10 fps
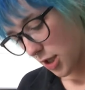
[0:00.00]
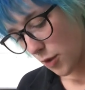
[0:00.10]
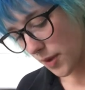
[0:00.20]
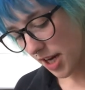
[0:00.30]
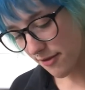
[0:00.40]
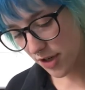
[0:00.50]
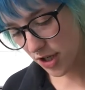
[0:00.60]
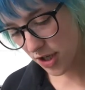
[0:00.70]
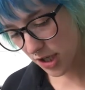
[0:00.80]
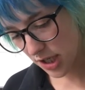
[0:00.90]

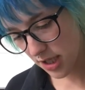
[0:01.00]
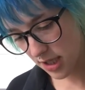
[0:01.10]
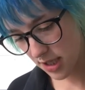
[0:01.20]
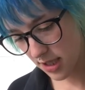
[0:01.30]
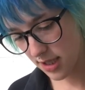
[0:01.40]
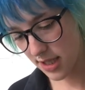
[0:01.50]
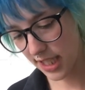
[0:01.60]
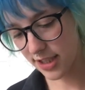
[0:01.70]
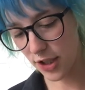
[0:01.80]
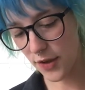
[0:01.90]
Whenever
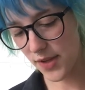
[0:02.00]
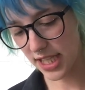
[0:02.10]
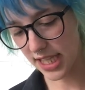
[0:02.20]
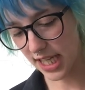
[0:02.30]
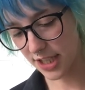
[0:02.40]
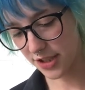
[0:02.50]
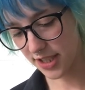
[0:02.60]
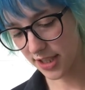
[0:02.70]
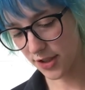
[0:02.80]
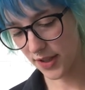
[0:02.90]
things don't go like that, I just
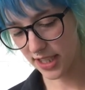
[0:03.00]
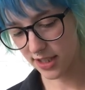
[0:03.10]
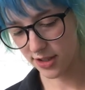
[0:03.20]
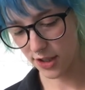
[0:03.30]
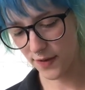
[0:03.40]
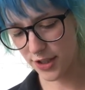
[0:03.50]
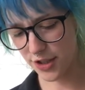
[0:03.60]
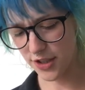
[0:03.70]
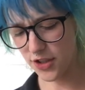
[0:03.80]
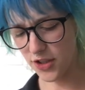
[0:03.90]
get so like discouraged.
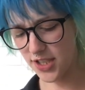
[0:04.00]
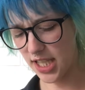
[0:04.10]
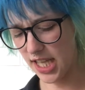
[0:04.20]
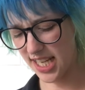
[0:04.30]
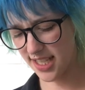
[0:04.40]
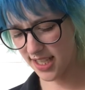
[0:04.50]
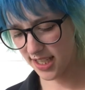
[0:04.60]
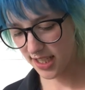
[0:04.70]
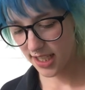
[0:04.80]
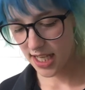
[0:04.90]
It's hard to like
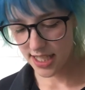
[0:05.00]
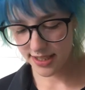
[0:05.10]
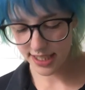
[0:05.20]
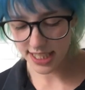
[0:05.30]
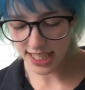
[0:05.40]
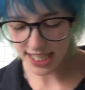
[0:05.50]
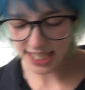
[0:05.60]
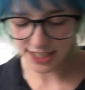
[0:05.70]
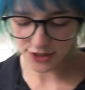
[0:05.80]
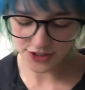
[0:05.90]
see that
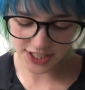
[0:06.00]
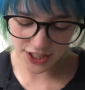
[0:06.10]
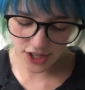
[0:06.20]
things are still